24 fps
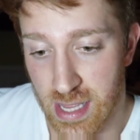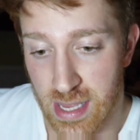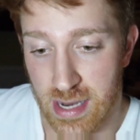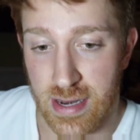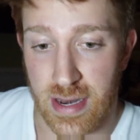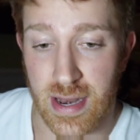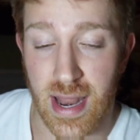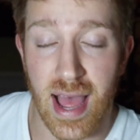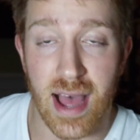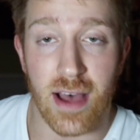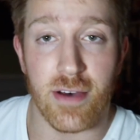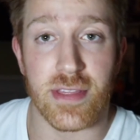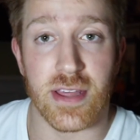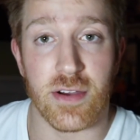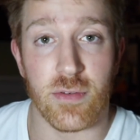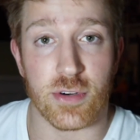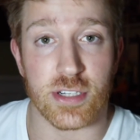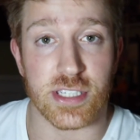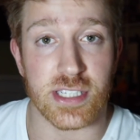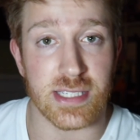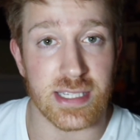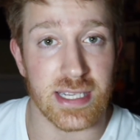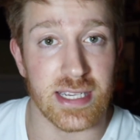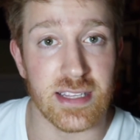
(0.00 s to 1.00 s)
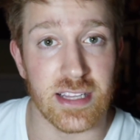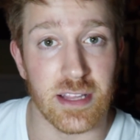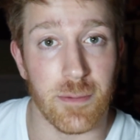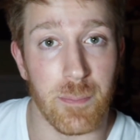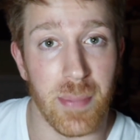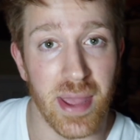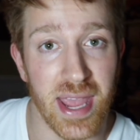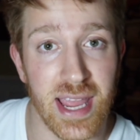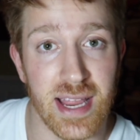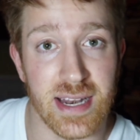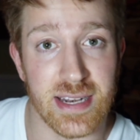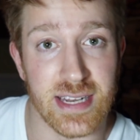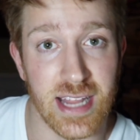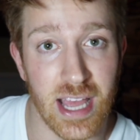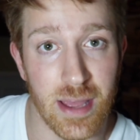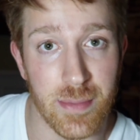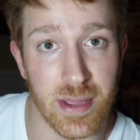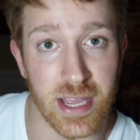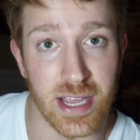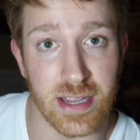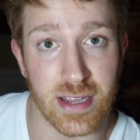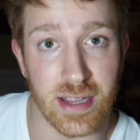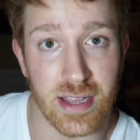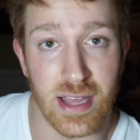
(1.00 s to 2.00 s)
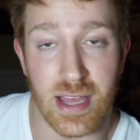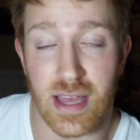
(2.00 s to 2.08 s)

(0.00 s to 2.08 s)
Now that we're still in pandemic,